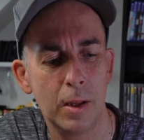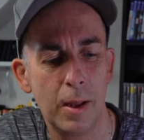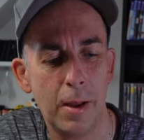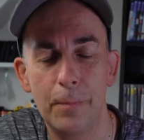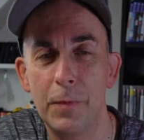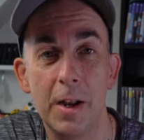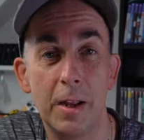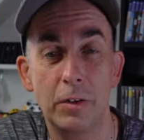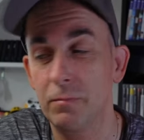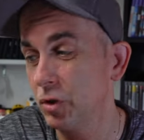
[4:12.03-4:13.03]
uh, then
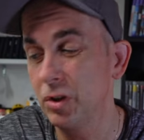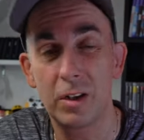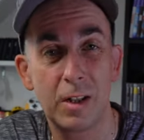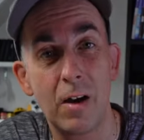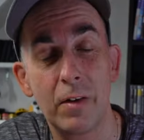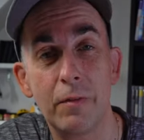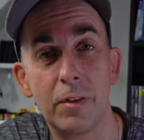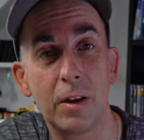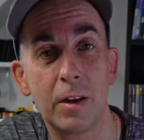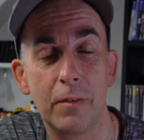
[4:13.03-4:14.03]
I shut down
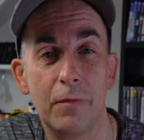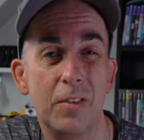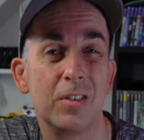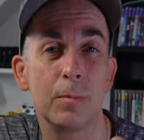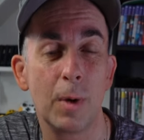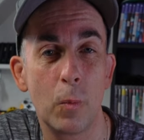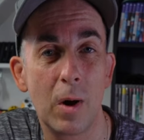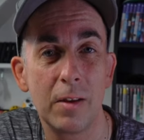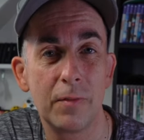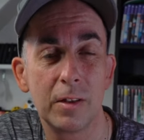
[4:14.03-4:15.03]
everything and visit my
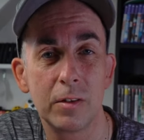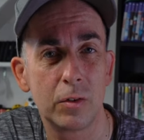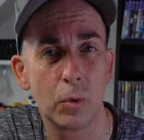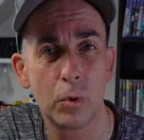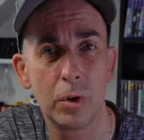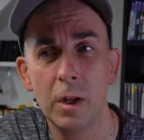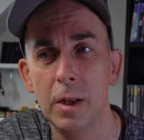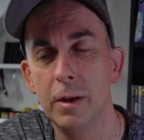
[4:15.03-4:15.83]
wife at the store,